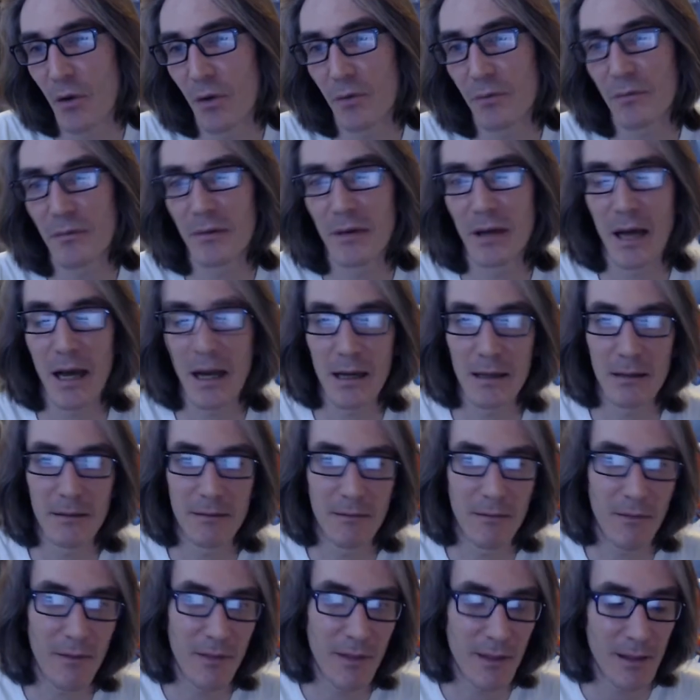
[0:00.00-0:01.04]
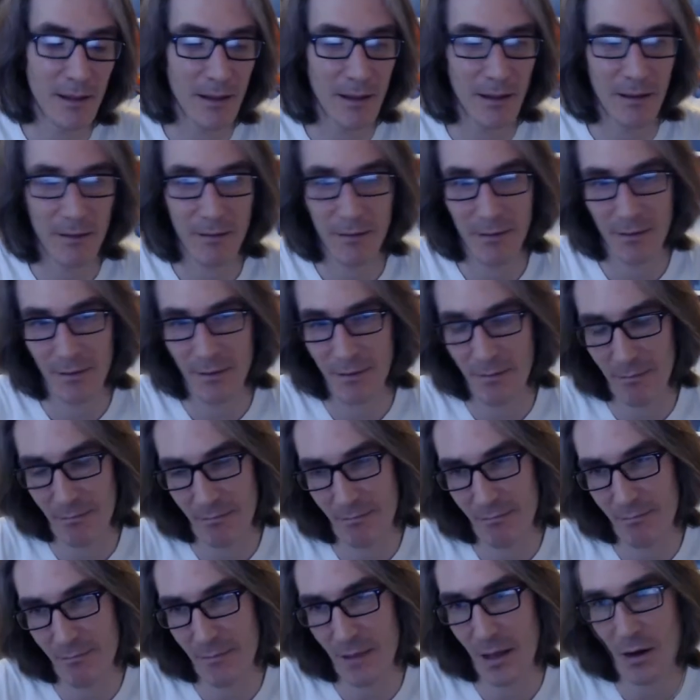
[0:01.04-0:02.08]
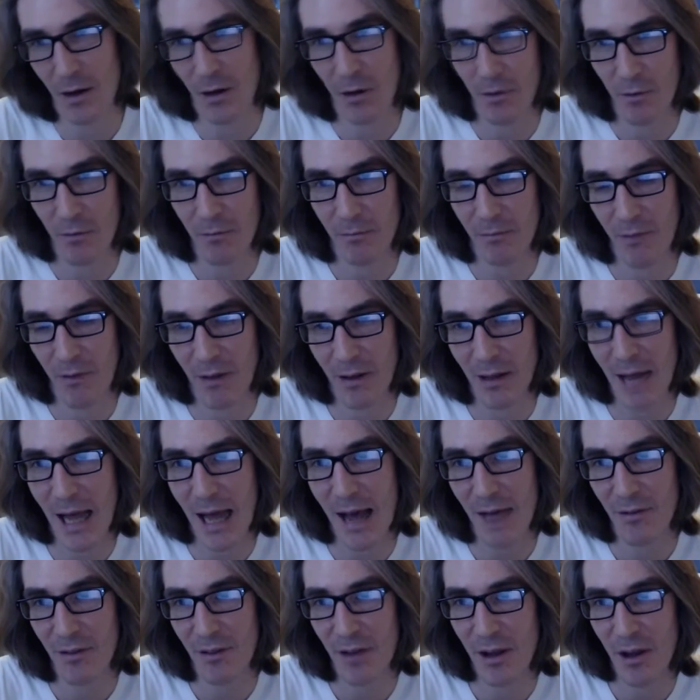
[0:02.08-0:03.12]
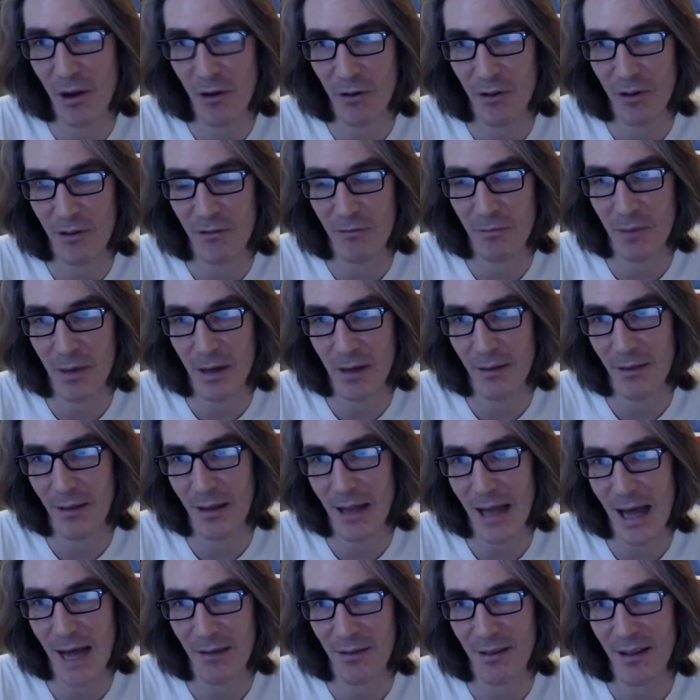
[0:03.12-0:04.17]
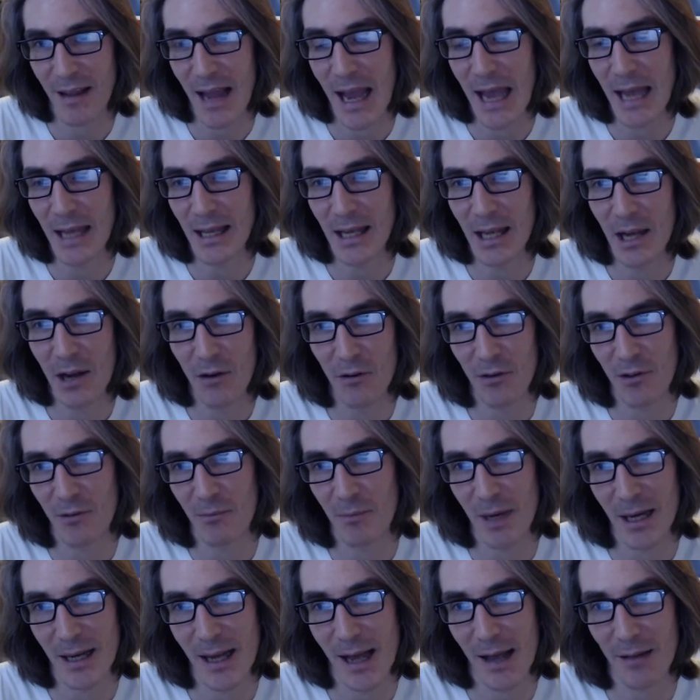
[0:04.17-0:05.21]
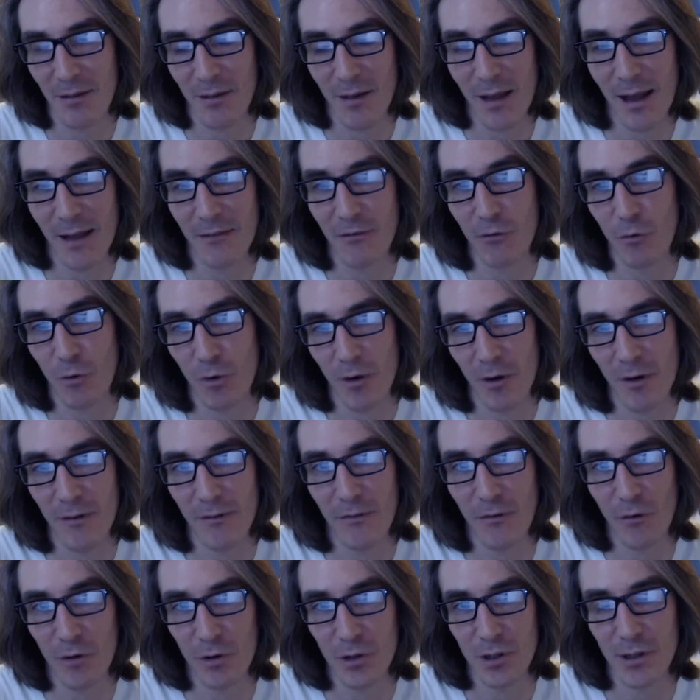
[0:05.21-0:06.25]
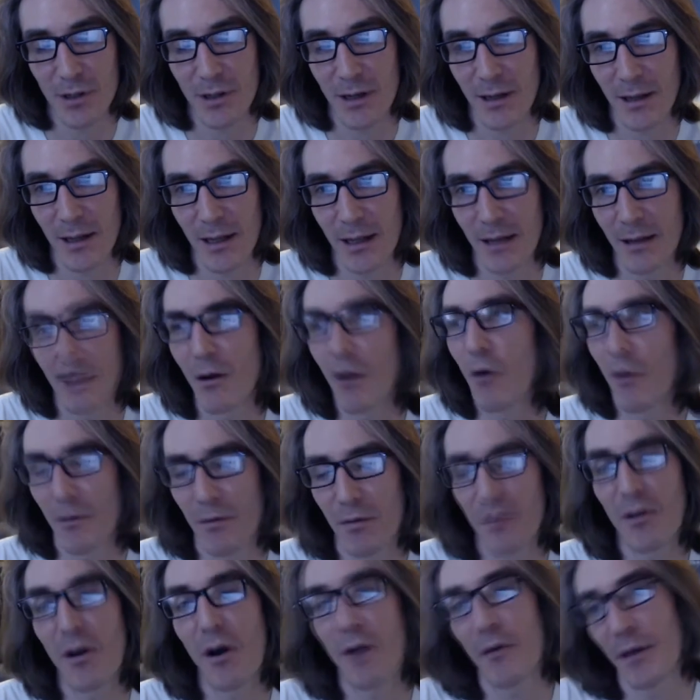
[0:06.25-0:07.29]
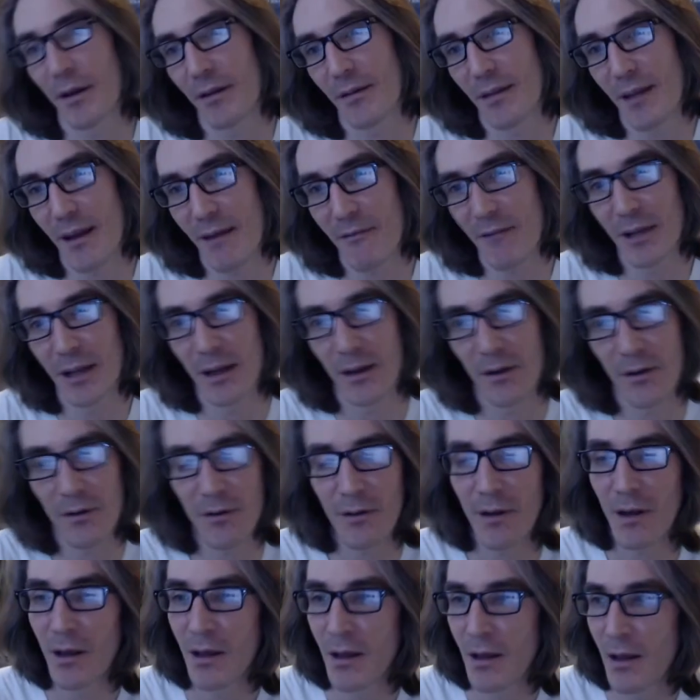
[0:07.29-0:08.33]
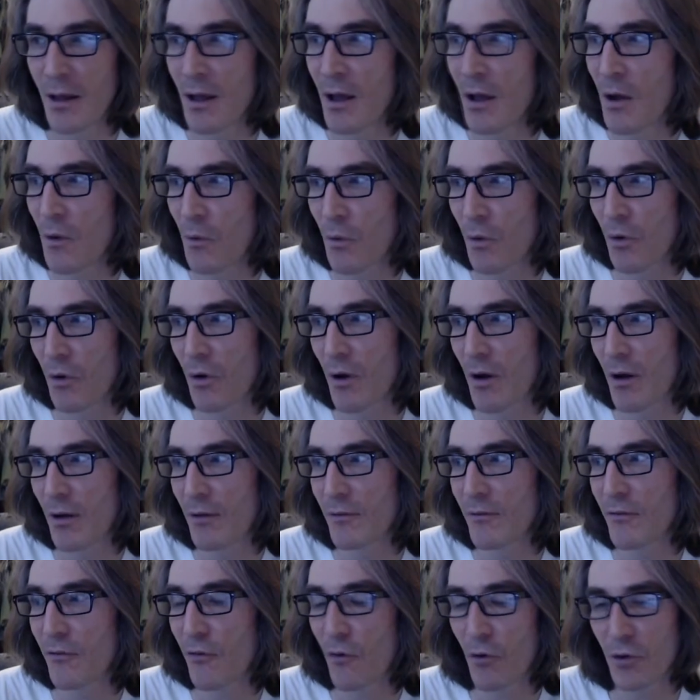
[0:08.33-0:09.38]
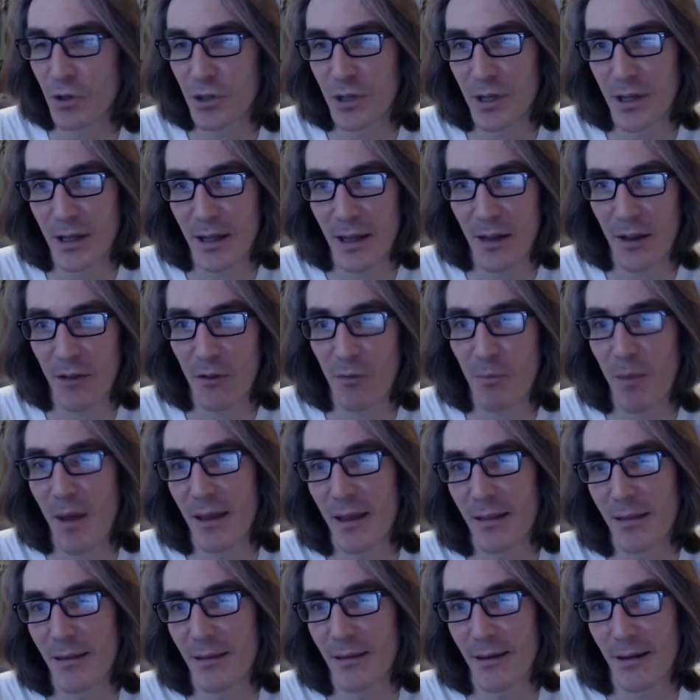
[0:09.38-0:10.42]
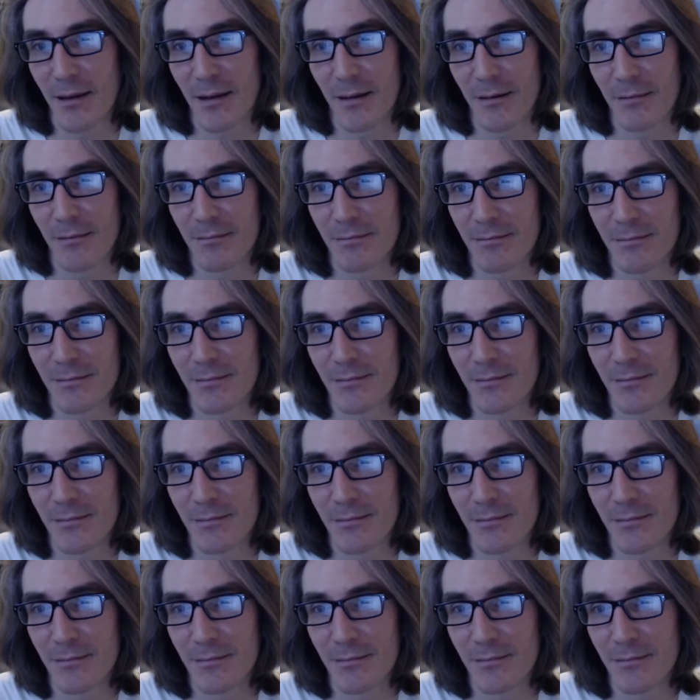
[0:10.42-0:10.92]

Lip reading: don't the last 8 years of my dad's life were unfortunately, 7 years, were unfortunately spent